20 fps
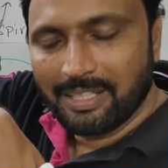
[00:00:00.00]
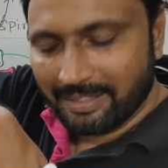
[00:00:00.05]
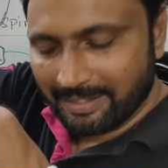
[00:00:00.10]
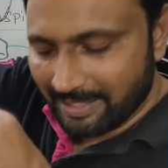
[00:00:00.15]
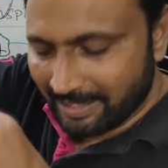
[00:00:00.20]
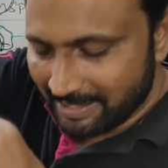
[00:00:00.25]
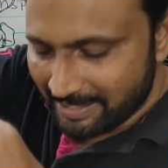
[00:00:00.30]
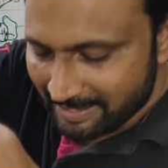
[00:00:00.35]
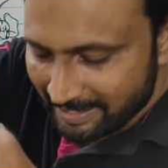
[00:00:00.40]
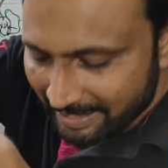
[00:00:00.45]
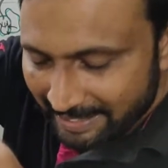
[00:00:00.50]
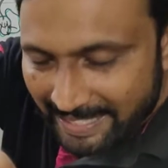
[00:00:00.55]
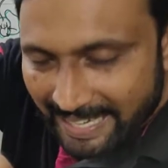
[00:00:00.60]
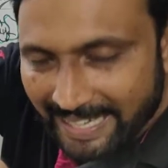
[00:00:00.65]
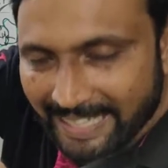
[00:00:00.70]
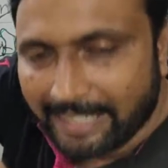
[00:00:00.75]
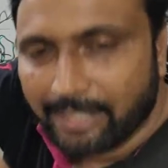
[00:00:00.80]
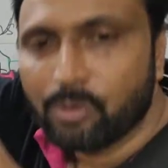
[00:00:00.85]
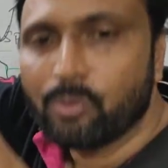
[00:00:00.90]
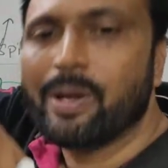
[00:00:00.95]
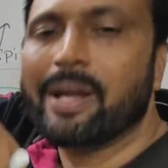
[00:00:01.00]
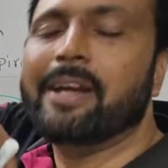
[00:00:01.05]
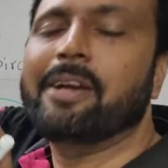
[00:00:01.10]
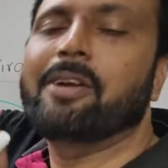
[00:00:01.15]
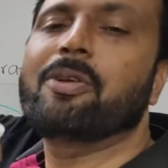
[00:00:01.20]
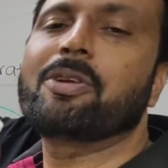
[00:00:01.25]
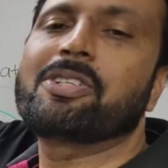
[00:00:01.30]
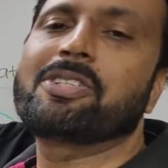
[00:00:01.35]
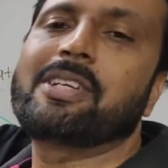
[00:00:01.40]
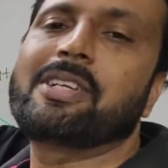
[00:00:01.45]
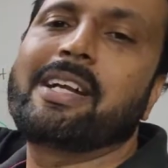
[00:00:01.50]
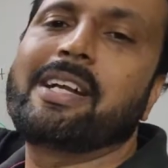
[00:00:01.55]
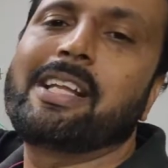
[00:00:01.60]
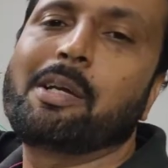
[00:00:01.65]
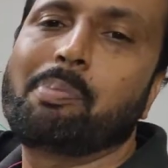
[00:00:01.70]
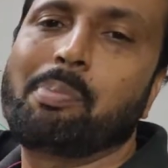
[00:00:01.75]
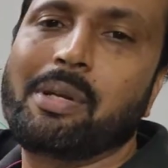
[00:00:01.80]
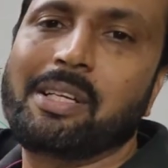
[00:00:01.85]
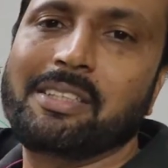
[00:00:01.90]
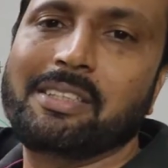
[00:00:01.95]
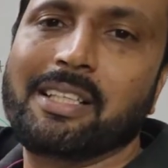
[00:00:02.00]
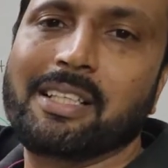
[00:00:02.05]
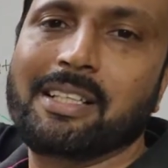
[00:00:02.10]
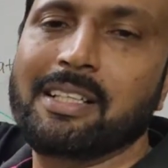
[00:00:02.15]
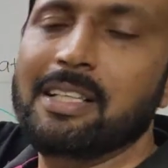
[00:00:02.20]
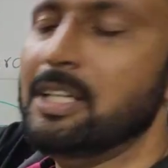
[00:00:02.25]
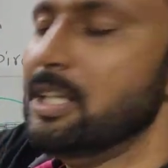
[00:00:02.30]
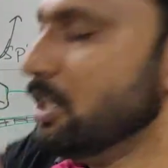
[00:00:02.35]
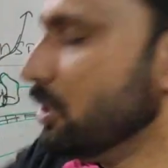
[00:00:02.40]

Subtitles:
That is a negative hydrostatic pressure.